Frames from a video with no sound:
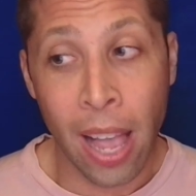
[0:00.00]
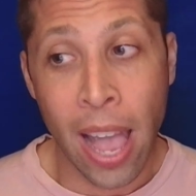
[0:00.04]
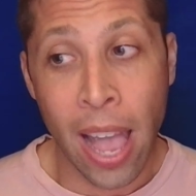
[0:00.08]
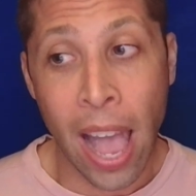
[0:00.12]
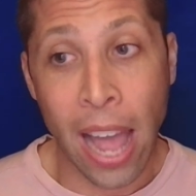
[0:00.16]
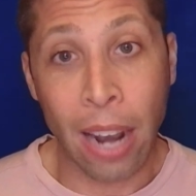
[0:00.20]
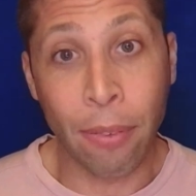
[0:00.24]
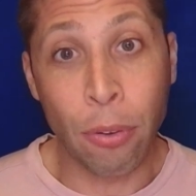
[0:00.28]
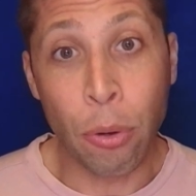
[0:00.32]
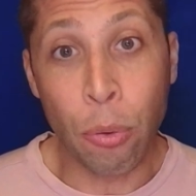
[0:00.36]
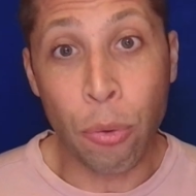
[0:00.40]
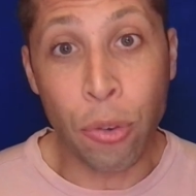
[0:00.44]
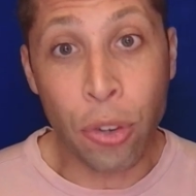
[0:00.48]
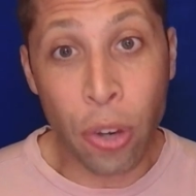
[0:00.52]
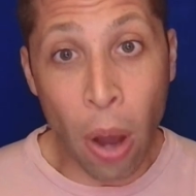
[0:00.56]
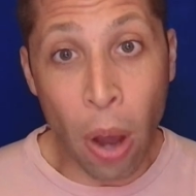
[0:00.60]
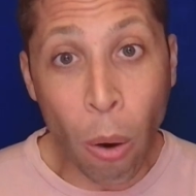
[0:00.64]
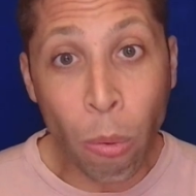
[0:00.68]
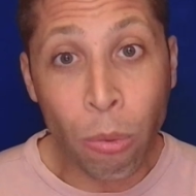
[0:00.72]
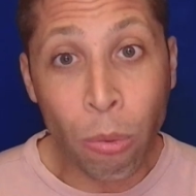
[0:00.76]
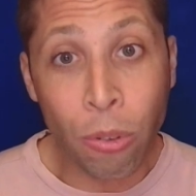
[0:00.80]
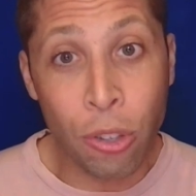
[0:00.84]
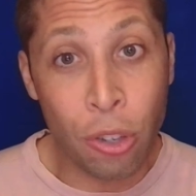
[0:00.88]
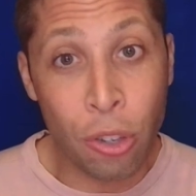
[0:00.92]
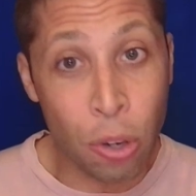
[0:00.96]
And if you
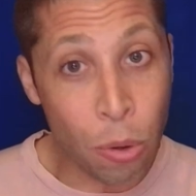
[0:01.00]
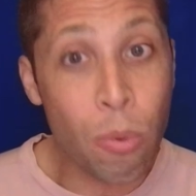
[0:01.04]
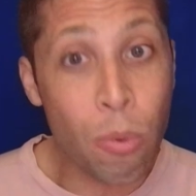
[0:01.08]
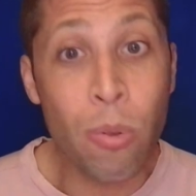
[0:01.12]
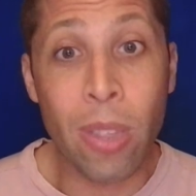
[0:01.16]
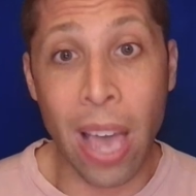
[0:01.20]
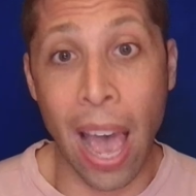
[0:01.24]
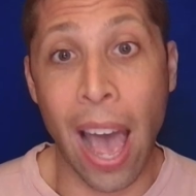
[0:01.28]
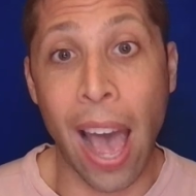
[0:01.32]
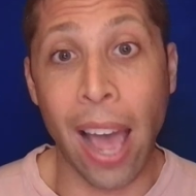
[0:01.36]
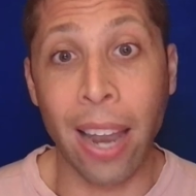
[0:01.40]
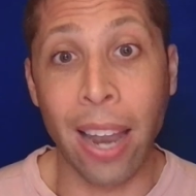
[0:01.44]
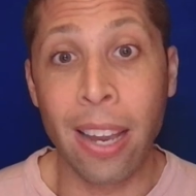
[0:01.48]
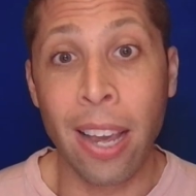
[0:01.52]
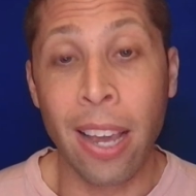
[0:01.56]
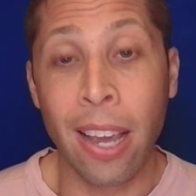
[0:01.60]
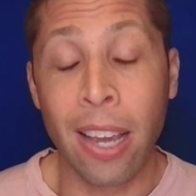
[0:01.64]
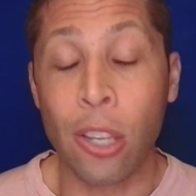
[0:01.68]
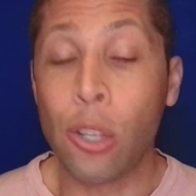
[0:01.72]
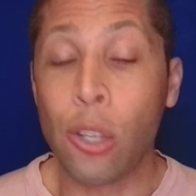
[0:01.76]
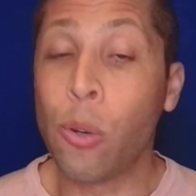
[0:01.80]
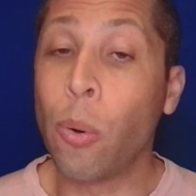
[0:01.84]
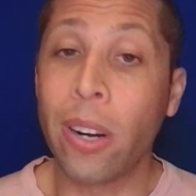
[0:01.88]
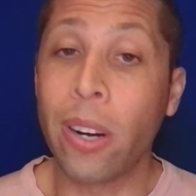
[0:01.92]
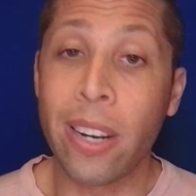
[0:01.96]
don't do that,
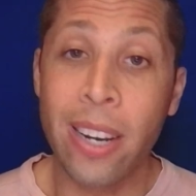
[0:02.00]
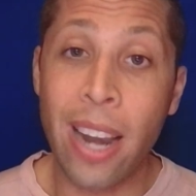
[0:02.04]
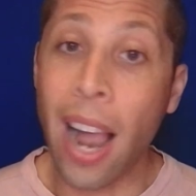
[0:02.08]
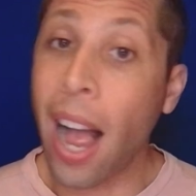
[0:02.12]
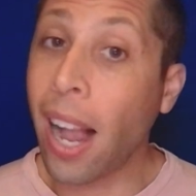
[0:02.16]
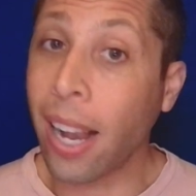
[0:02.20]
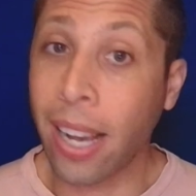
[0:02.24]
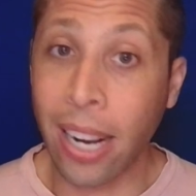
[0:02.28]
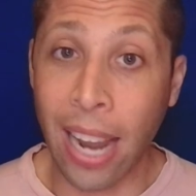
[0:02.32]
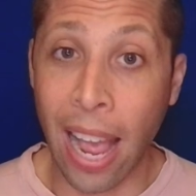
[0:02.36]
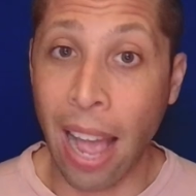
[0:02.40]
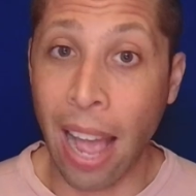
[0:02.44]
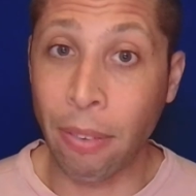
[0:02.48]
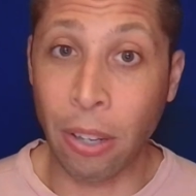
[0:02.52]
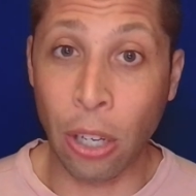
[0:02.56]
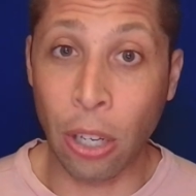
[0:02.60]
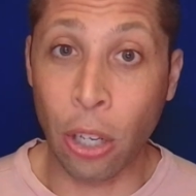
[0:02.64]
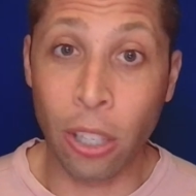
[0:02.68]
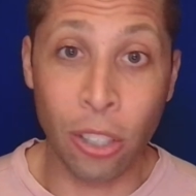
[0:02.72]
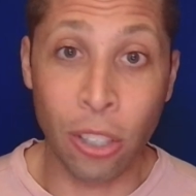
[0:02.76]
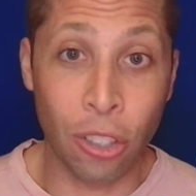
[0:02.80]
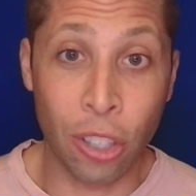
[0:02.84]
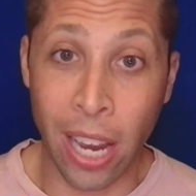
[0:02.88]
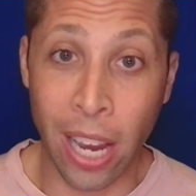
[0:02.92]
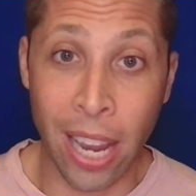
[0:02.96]
you are not going to have a
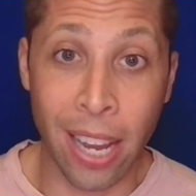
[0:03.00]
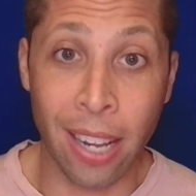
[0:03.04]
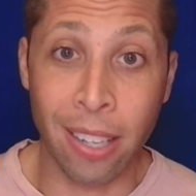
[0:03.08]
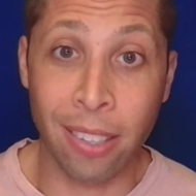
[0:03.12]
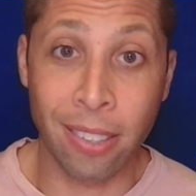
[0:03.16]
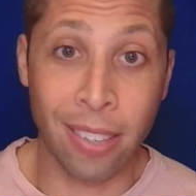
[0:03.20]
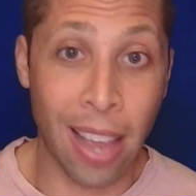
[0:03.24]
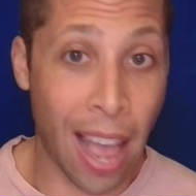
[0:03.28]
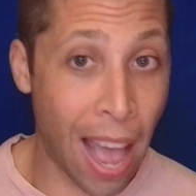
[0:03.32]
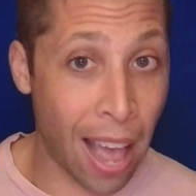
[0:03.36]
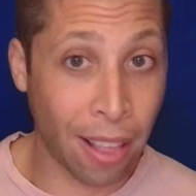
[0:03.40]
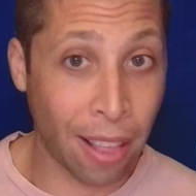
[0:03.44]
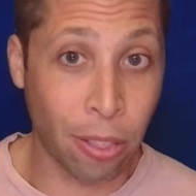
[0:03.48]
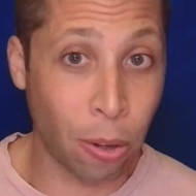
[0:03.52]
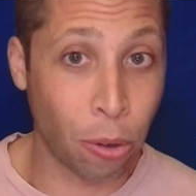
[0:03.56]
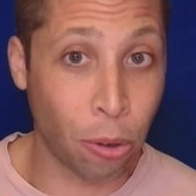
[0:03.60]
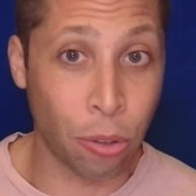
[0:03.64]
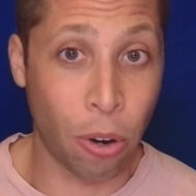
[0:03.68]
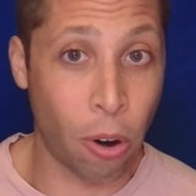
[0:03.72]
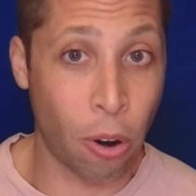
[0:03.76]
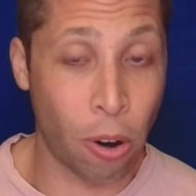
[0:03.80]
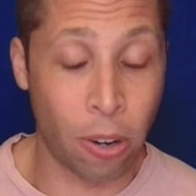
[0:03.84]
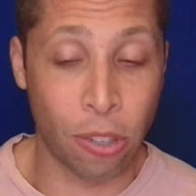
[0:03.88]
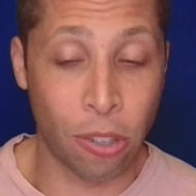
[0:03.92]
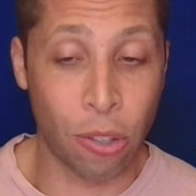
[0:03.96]
good chance at those
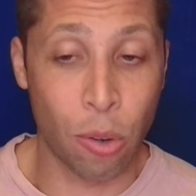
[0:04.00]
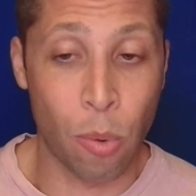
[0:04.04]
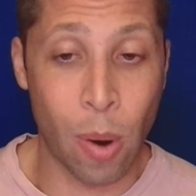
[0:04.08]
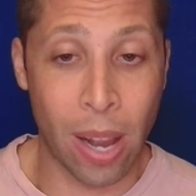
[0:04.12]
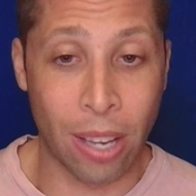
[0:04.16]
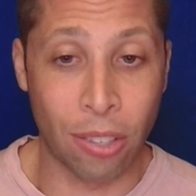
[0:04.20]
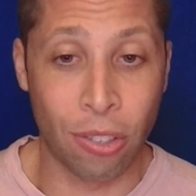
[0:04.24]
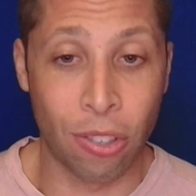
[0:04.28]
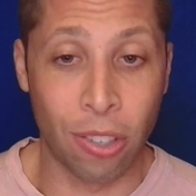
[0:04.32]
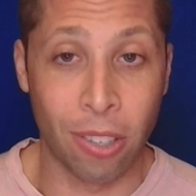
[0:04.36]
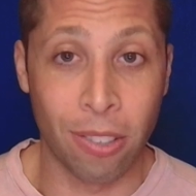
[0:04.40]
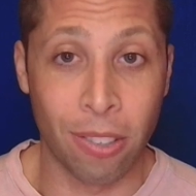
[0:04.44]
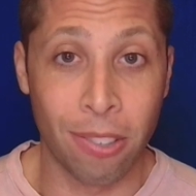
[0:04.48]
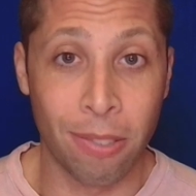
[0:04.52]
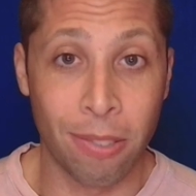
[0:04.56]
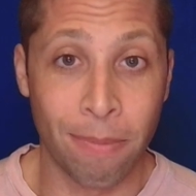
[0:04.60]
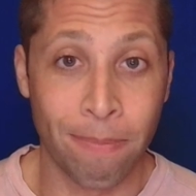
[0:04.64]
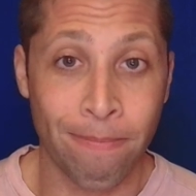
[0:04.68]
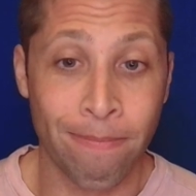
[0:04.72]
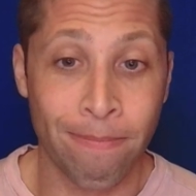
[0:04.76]
hardest questions.